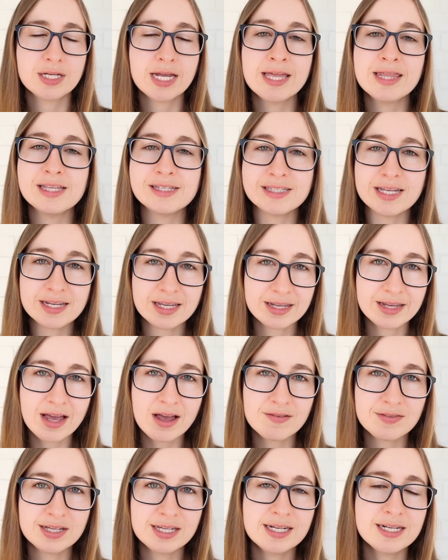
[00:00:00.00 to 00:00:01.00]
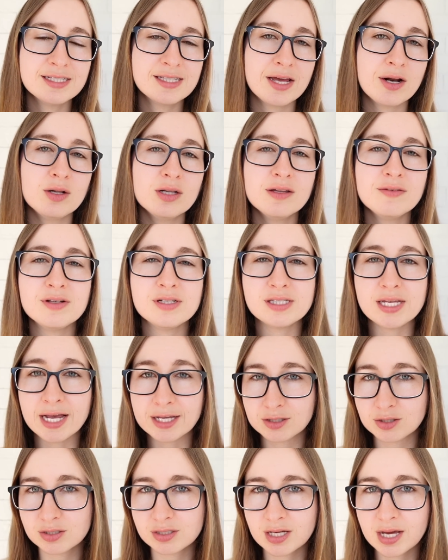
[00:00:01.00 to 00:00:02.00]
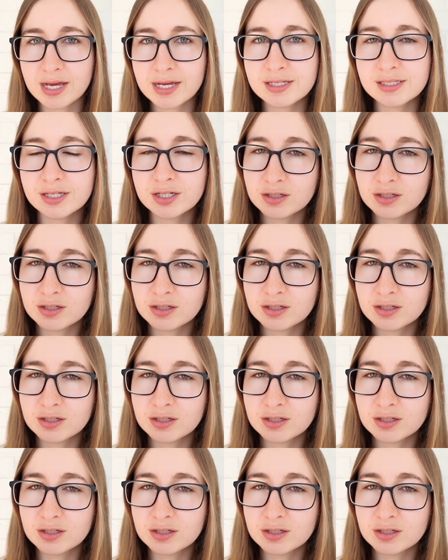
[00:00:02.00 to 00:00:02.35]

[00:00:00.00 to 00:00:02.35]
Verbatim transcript: And the second caveat is that all of these exercise